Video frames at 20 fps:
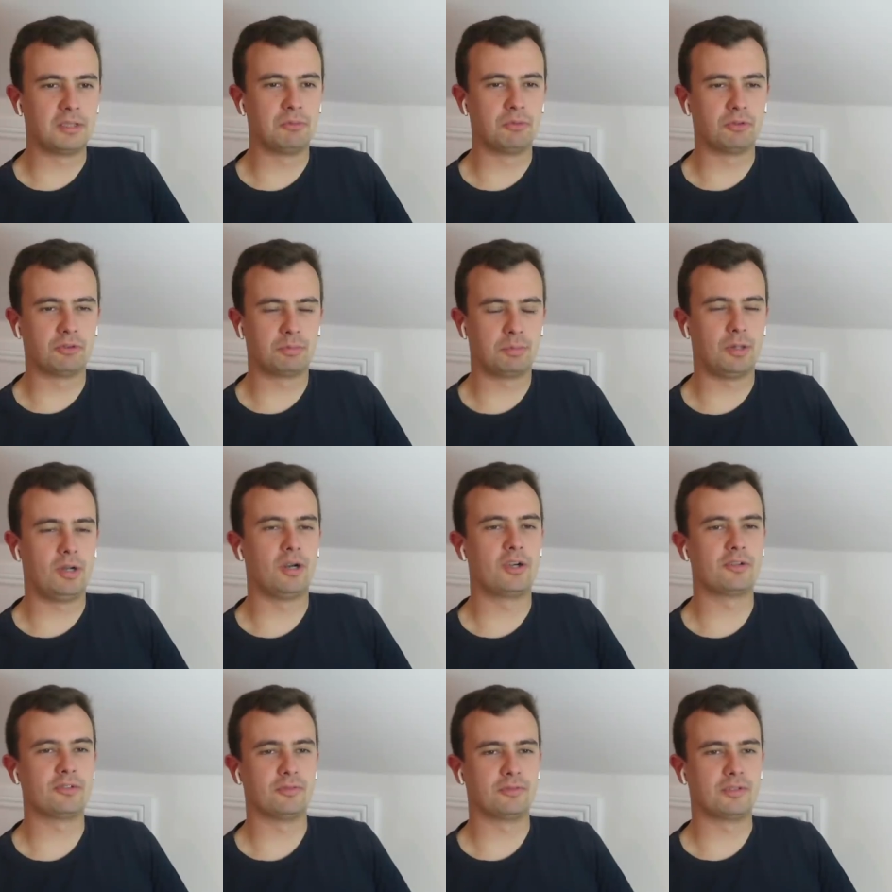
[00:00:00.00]
It was
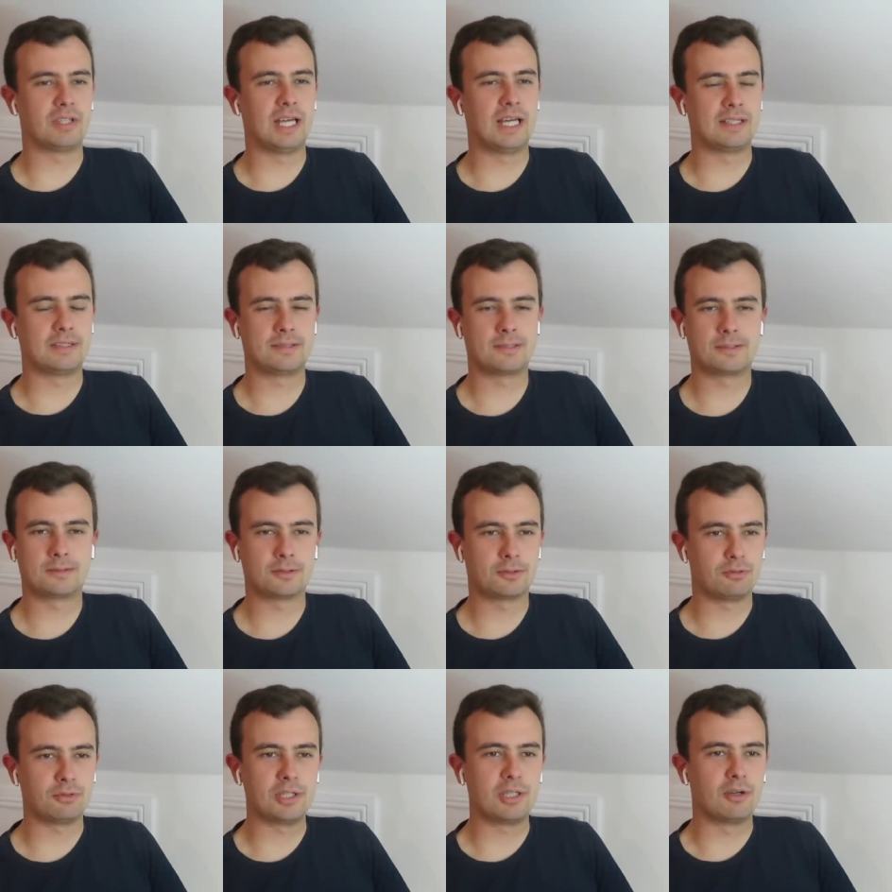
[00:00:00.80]
part of that
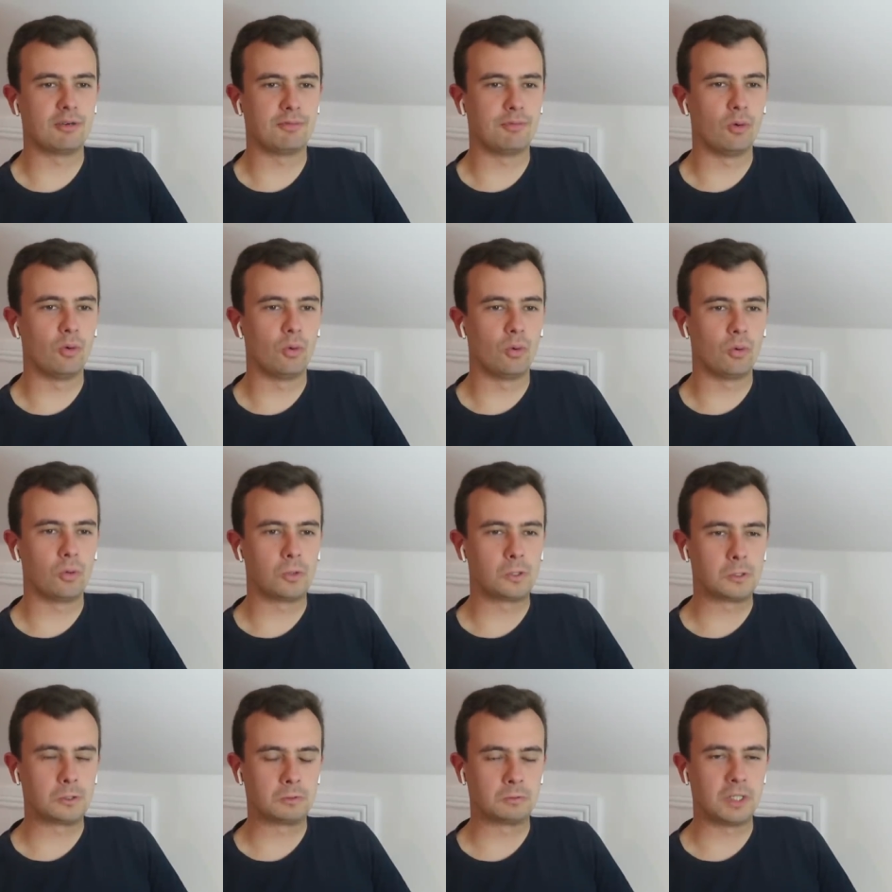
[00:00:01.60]
three or
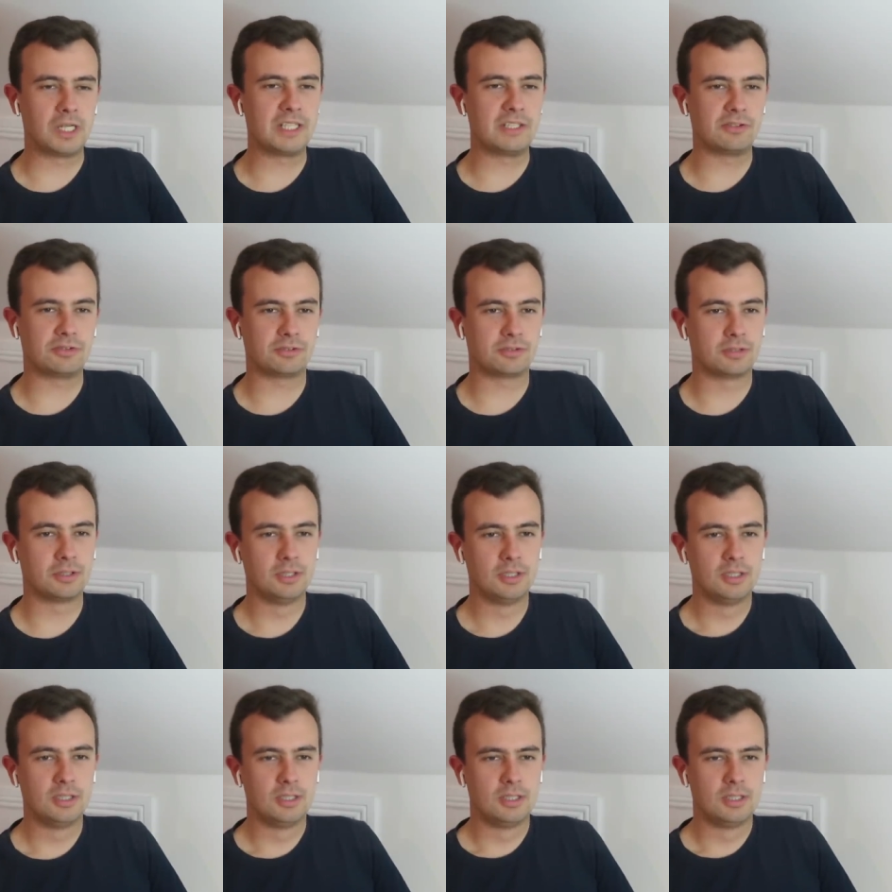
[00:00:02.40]
four race.